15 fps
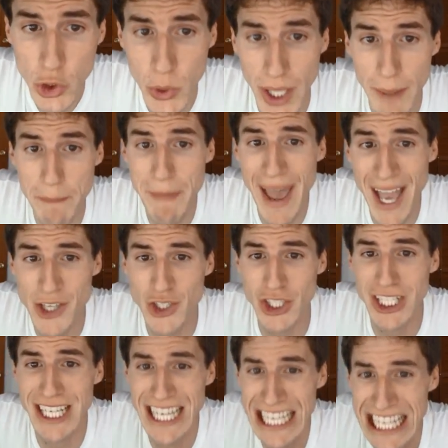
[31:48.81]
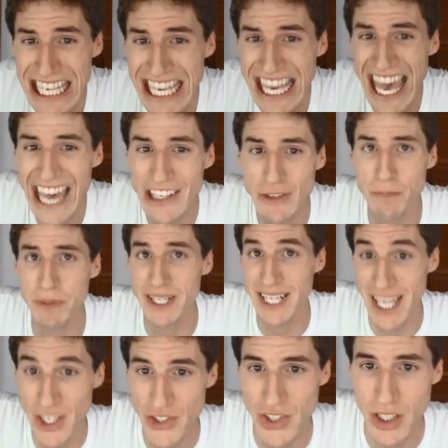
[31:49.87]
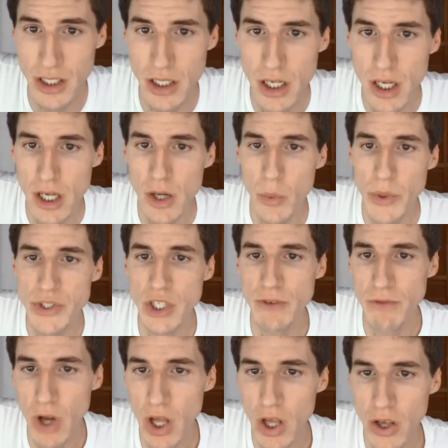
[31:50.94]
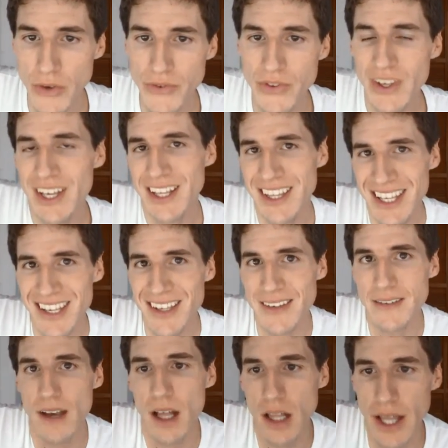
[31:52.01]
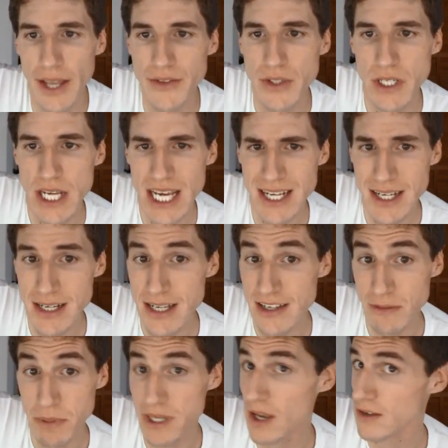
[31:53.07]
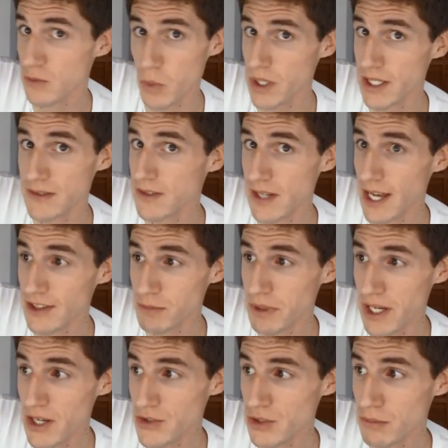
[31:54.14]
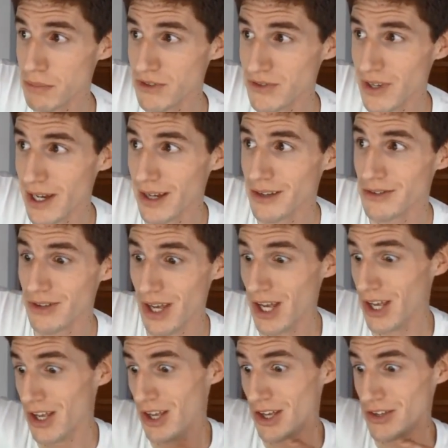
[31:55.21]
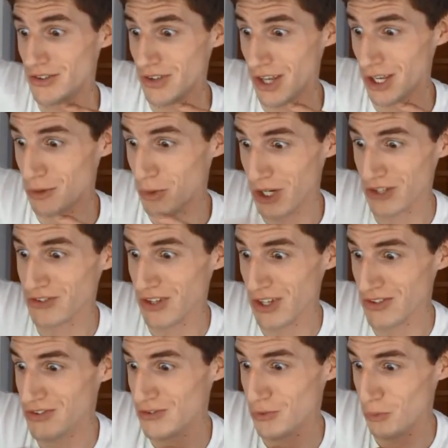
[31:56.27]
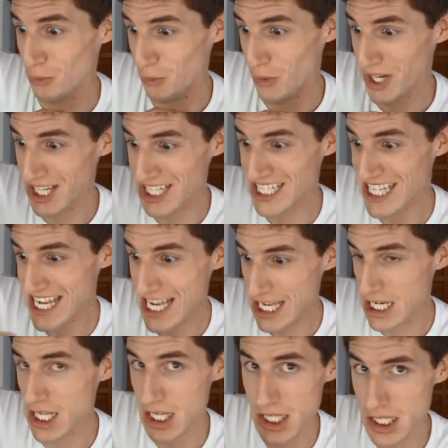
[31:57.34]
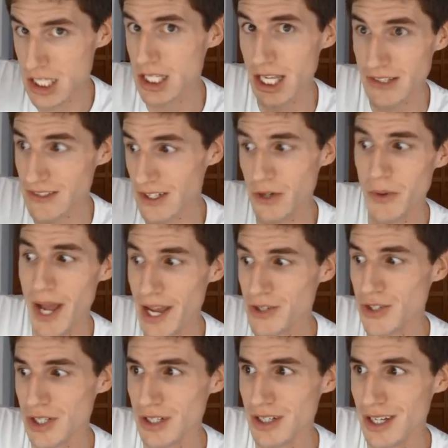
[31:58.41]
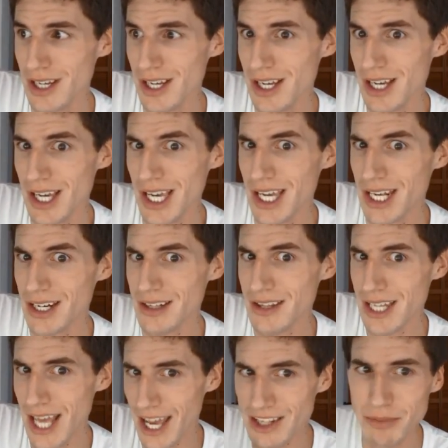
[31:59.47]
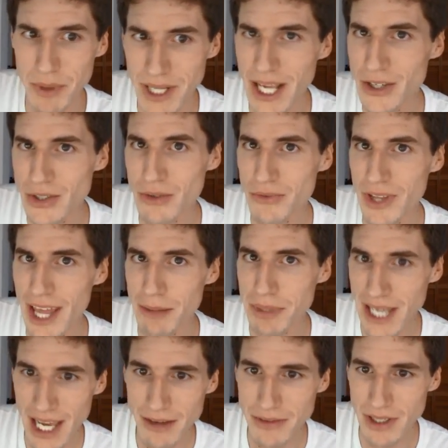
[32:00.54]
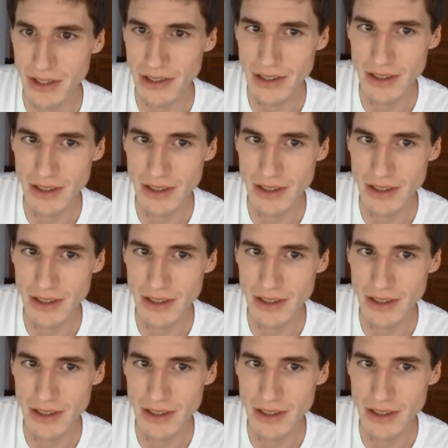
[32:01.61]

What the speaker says: to imagine any explanation which involves these alleged entities, because what is an explanation besides saying what exists, what it did, its interaction, and the explanation for that behavior?